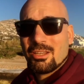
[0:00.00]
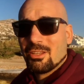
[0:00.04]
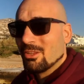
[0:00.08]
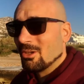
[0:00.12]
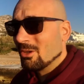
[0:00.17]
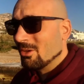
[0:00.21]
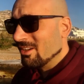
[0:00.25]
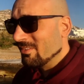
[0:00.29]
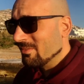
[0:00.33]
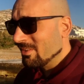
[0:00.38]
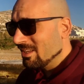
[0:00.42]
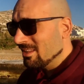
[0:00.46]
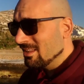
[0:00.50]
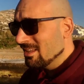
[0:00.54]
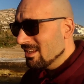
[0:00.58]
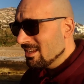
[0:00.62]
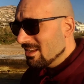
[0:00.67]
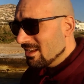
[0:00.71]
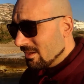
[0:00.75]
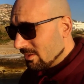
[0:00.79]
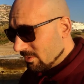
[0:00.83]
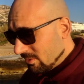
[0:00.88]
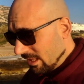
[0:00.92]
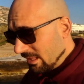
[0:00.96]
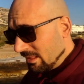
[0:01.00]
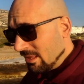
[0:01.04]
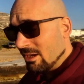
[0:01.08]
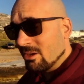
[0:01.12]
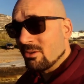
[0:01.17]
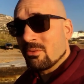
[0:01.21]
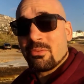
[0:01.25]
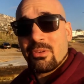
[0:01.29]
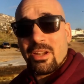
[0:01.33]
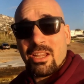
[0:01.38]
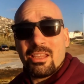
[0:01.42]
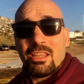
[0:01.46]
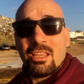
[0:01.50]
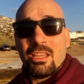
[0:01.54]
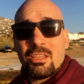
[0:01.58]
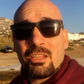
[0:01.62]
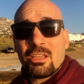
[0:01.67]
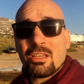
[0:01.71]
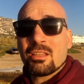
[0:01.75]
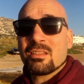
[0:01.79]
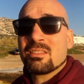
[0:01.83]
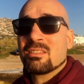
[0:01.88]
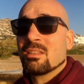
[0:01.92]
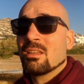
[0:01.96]
you know what i mean uh, like really
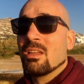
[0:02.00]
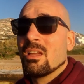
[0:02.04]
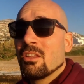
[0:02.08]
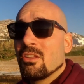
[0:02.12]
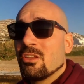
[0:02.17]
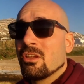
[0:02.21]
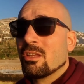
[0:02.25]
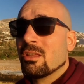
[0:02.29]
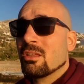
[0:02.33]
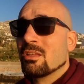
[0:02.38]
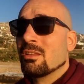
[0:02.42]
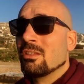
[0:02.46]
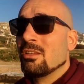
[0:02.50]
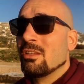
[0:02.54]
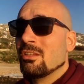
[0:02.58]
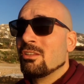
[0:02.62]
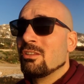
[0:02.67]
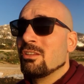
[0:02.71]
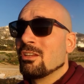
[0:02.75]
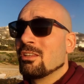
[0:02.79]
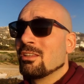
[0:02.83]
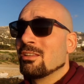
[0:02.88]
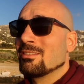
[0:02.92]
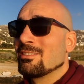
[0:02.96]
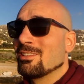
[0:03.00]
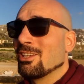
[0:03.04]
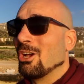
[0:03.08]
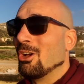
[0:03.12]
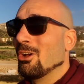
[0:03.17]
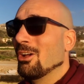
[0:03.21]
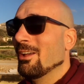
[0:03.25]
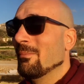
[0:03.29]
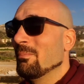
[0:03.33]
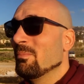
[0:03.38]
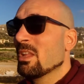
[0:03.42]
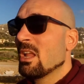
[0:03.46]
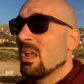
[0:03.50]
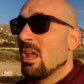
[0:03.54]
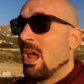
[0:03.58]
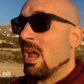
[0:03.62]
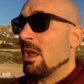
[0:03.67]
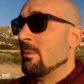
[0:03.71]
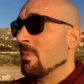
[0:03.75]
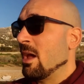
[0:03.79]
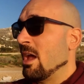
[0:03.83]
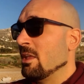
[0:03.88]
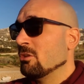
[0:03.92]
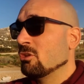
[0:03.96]
you're gonna you're gonna you're gonna tell him
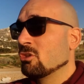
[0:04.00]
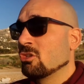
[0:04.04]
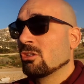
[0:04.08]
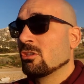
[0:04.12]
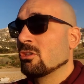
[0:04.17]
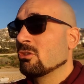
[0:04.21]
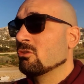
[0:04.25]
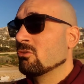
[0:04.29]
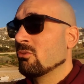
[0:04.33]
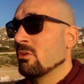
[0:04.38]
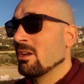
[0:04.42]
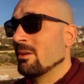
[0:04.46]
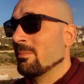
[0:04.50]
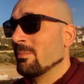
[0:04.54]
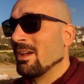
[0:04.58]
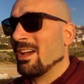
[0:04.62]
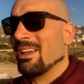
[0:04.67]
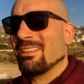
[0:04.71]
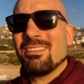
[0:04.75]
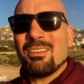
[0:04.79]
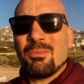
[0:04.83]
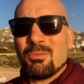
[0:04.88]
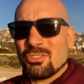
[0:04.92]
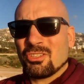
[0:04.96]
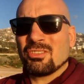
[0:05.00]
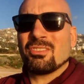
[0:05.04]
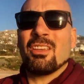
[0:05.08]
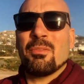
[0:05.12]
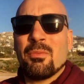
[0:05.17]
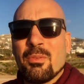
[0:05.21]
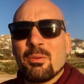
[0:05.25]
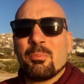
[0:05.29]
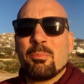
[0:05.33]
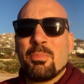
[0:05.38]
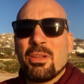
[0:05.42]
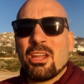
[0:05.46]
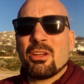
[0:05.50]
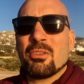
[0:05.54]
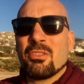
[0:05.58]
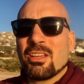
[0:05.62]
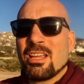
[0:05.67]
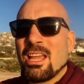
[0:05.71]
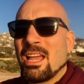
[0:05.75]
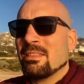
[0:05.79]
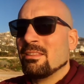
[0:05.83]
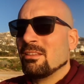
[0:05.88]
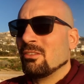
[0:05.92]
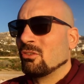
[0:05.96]
hey man you shouldn't drink man come on just give him a beer
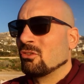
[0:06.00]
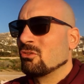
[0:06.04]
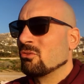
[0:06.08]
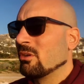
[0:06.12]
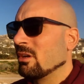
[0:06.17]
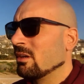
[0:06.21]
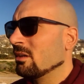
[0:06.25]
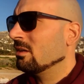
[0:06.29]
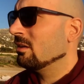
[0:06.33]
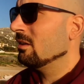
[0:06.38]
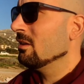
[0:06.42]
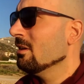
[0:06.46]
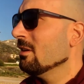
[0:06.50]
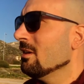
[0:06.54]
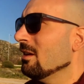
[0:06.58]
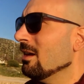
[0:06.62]
the guy needs a drink